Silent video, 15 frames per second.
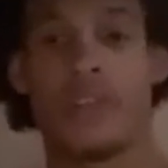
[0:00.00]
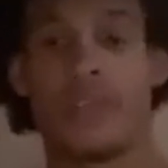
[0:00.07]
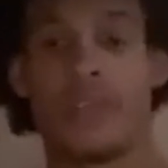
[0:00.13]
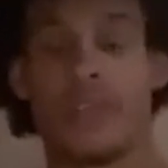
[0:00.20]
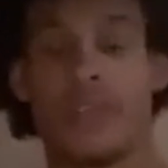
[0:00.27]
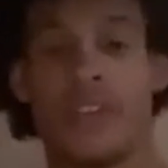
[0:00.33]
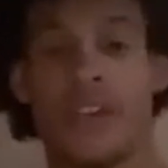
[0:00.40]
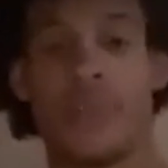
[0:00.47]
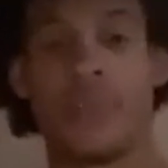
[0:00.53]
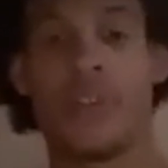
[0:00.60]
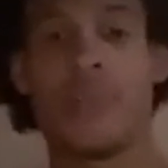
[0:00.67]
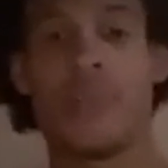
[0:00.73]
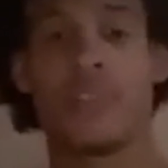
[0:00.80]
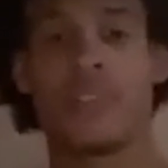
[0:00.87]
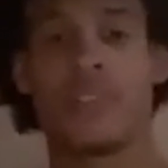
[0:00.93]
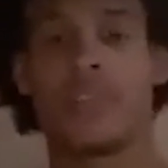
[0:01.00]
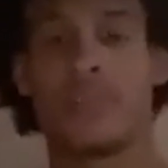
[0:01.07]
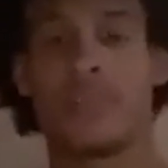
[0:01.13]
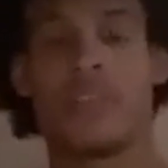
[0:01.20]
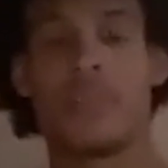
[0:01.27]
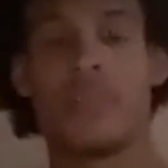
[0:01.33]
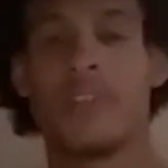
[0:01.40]
So yeah, pretty much
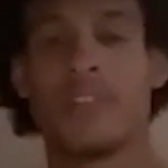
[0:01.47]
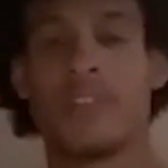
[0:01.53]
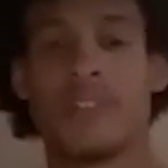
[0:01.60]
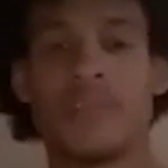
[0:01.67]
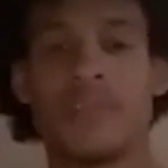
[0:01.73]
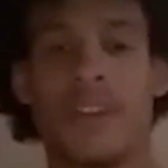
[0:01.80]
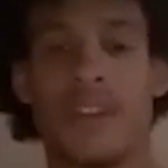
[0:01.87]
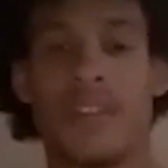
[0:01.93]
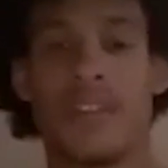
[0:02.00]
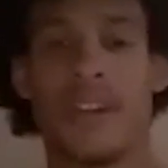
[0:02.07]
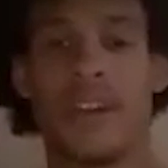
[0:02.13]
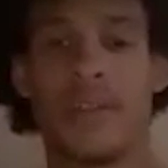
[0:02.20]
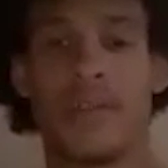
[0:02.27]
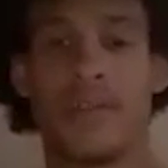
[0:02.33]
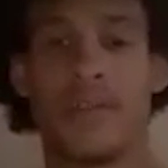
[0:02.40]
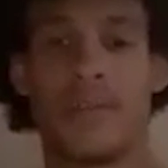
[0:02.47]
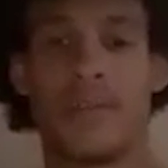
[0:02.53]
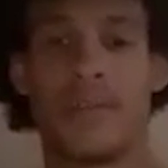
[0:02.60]
something like that.